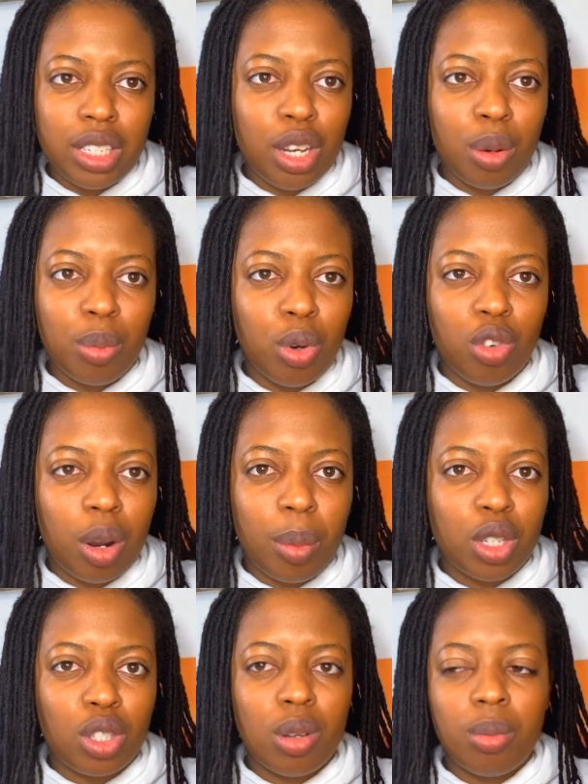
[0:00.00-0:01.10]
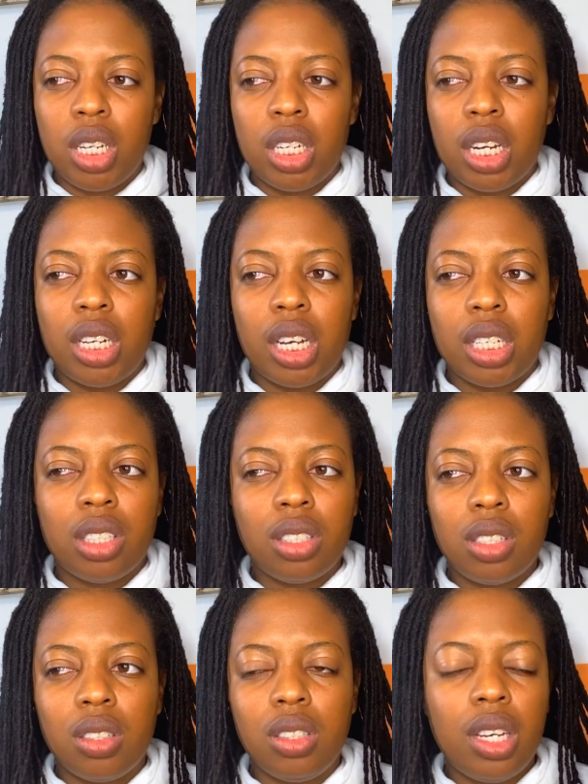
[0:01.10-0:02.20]
to your program or something like that.
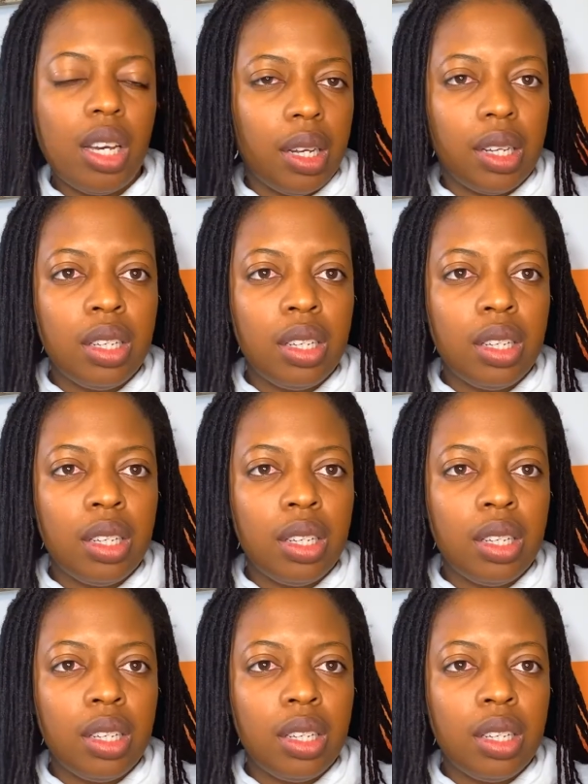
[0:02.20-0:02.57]
So yeah,